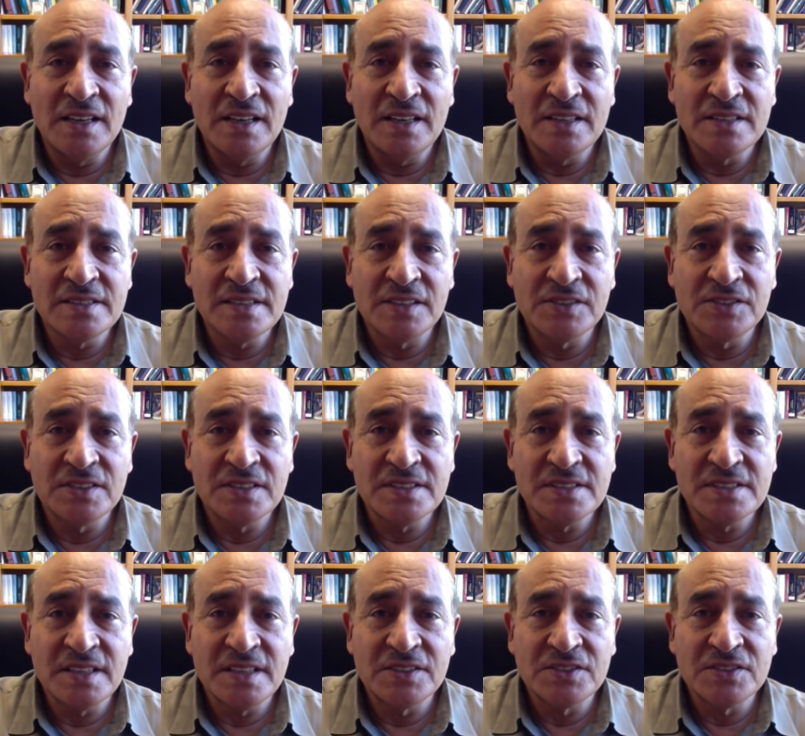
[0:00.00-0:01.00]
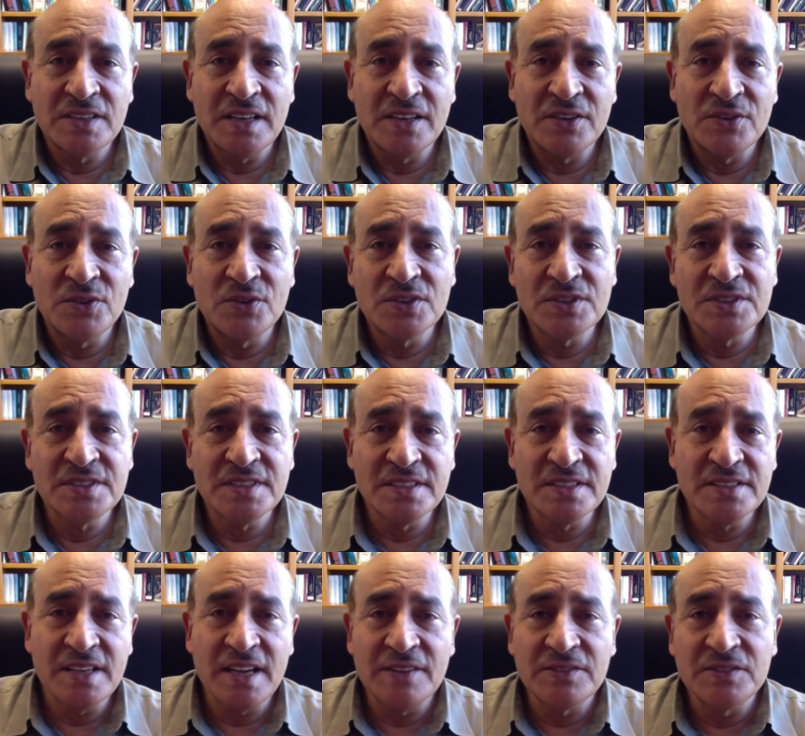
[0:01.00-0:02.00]
such and such 9 courses,
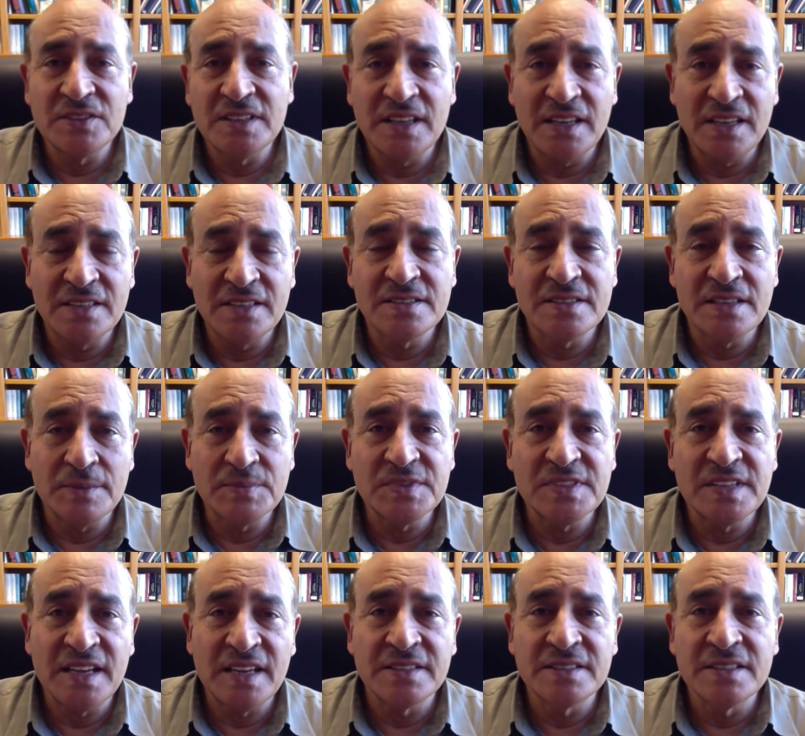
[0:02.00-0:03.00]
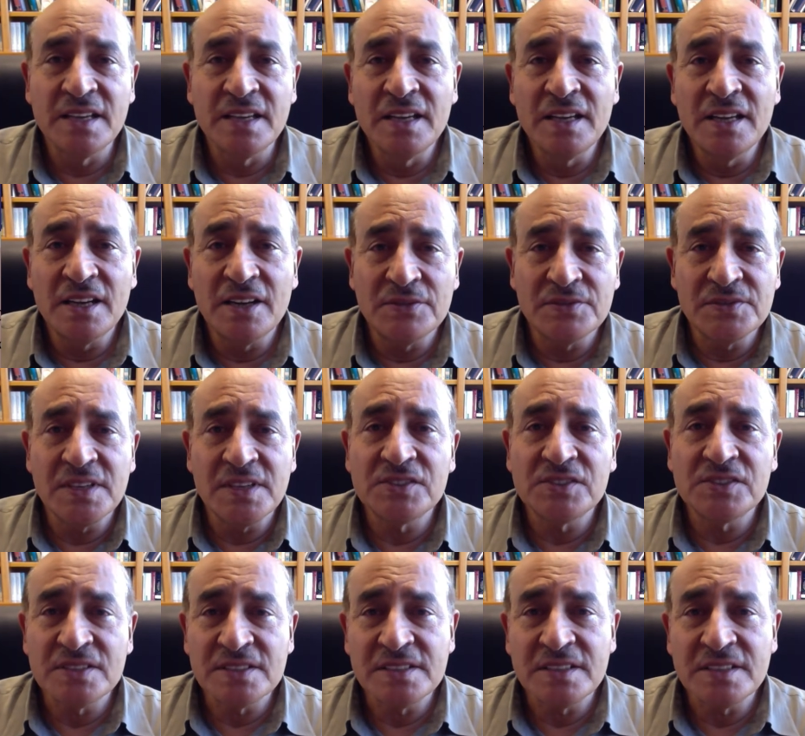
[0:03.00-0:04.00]
you have to take subset of such
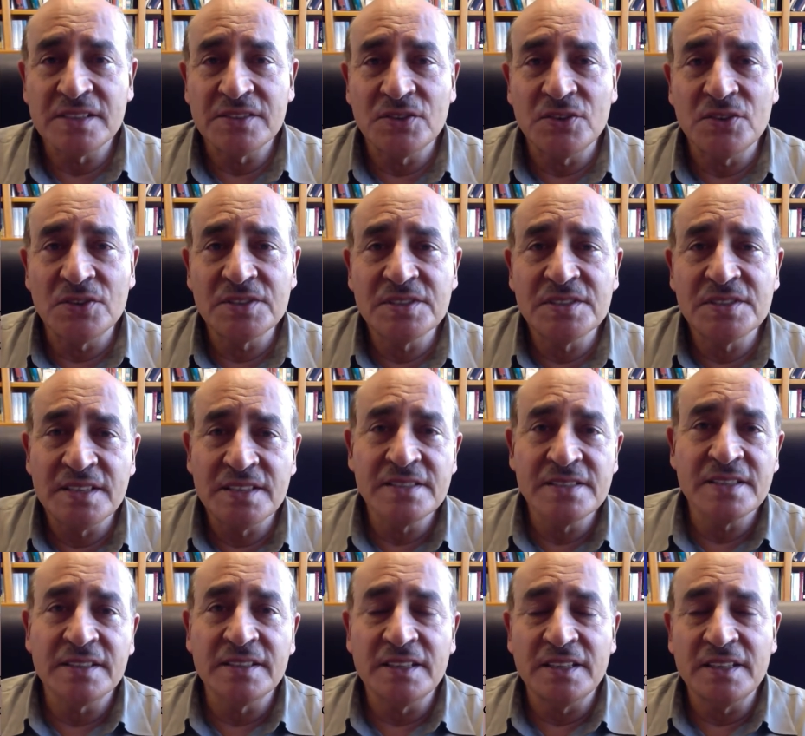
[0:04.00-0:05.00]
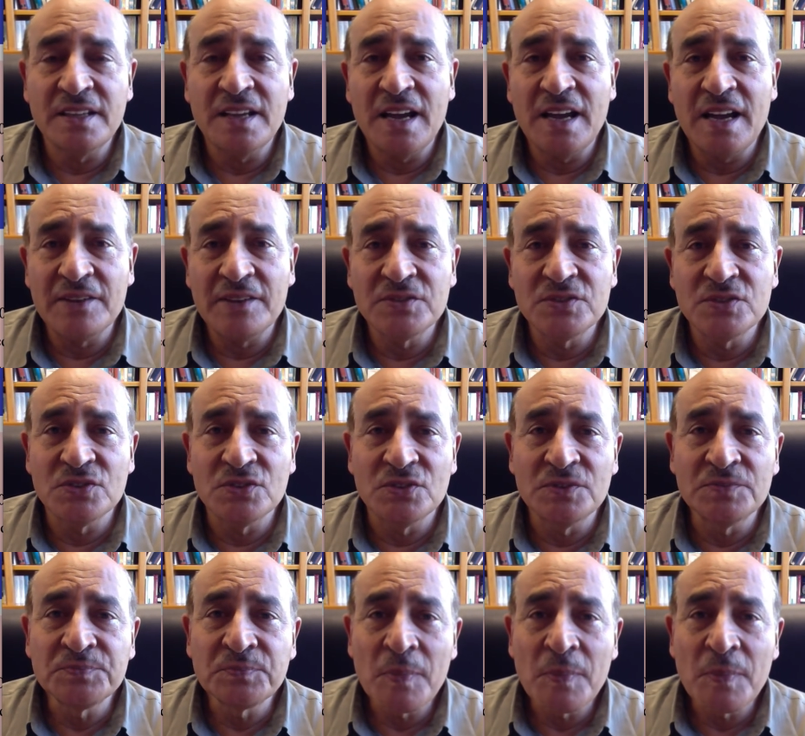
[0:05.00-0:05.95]
and such courses, and then you have to